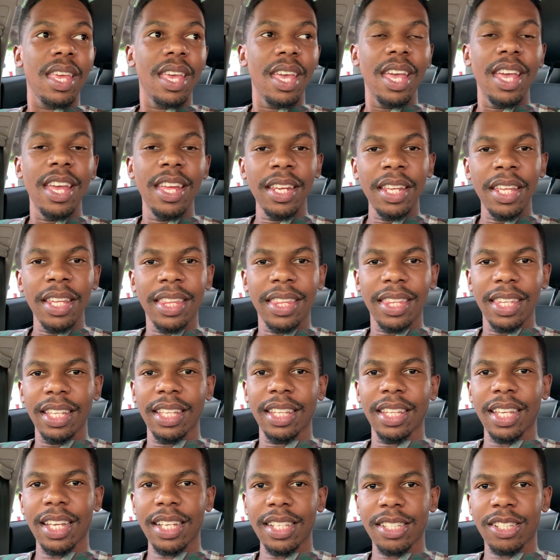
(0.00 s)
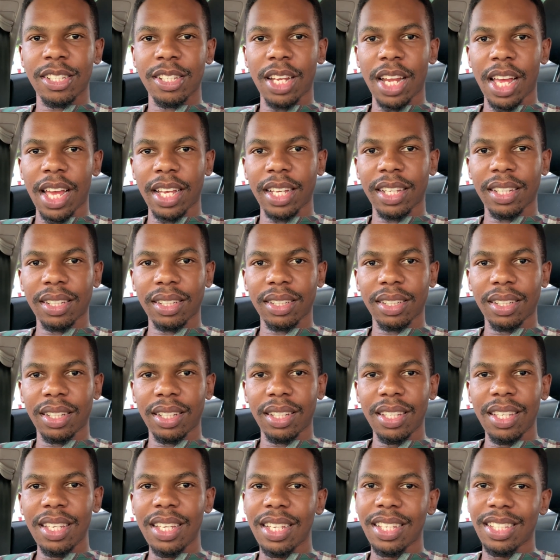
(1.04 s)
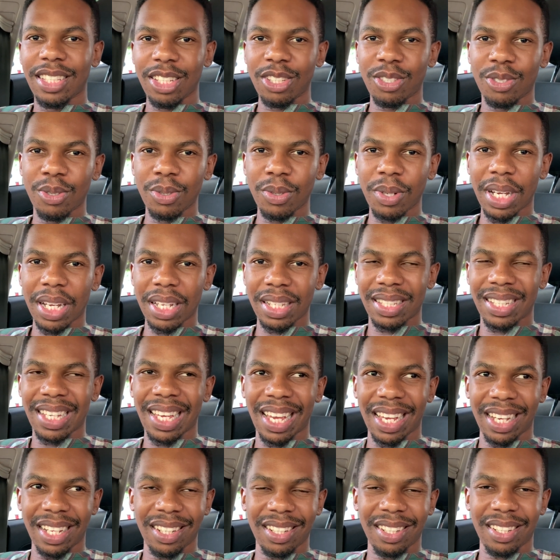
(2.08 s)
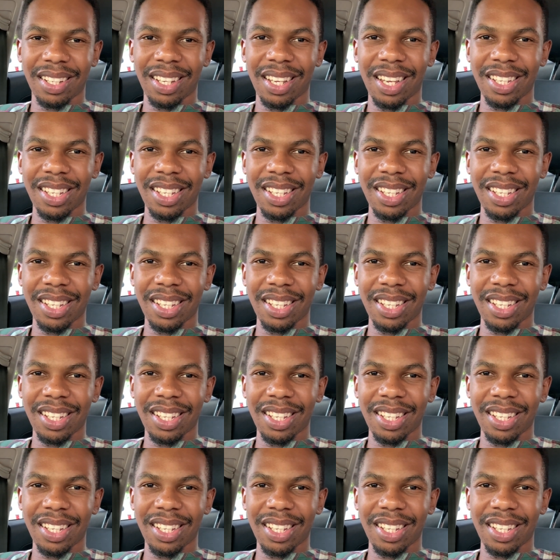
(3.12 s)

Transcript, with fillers: anything that's like easy to attain